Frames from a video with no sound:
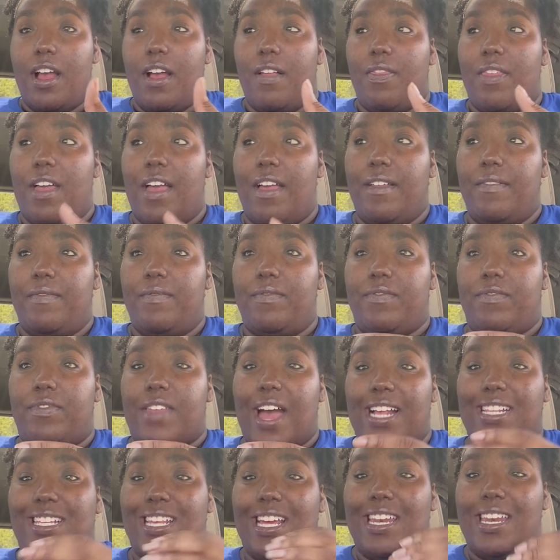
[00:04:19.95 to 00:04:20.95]
then
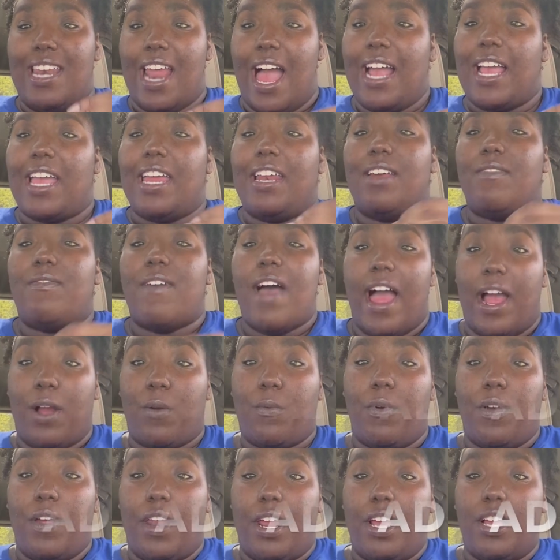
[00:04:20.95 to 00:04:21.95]
that's a negative
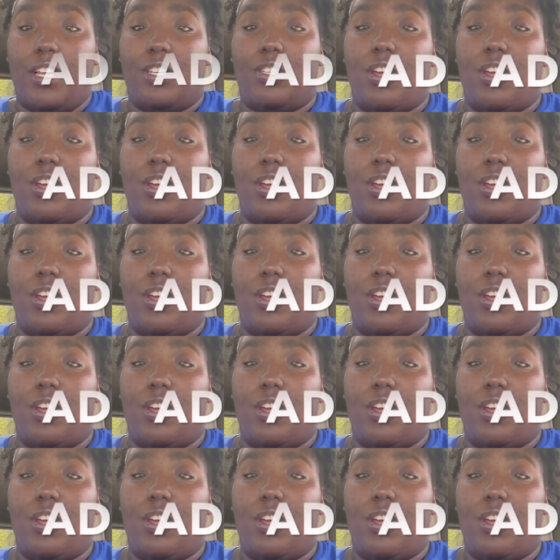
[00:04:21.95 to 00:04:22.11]
equity.